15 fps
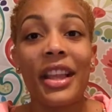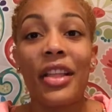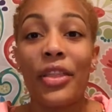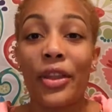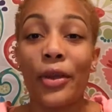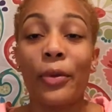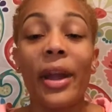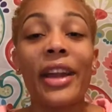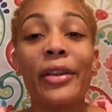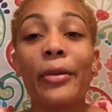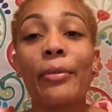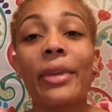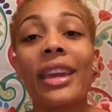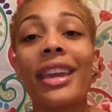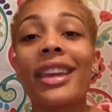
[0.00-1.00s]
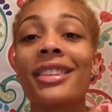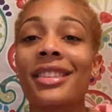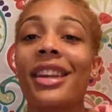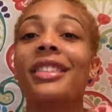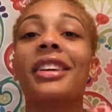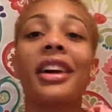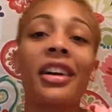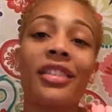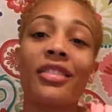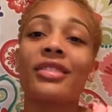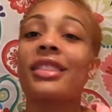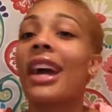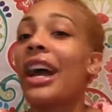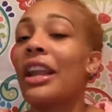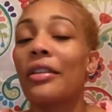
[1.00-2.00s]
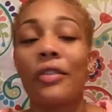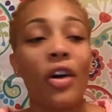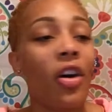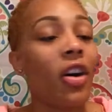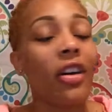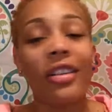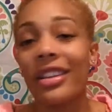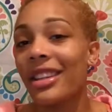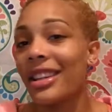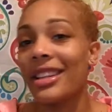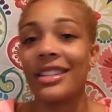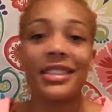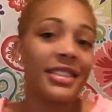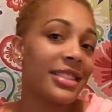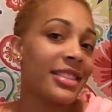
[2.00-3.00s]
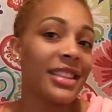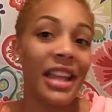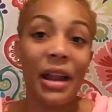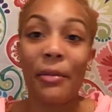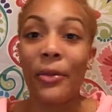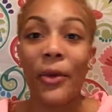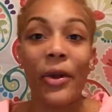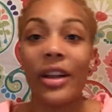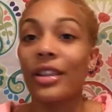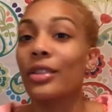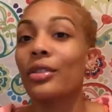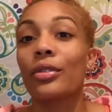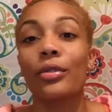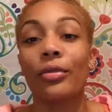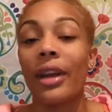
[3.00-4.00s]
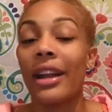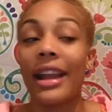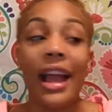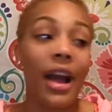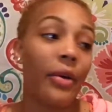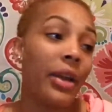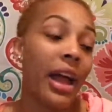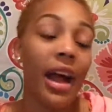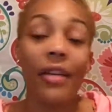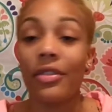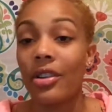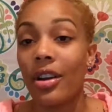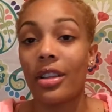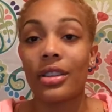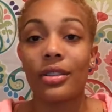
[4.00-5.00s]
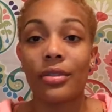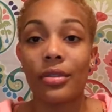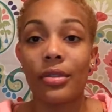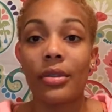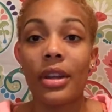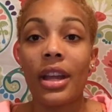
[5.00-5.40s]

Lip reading: The greater me is on the other side of all this that I'm going through right now and have gone through.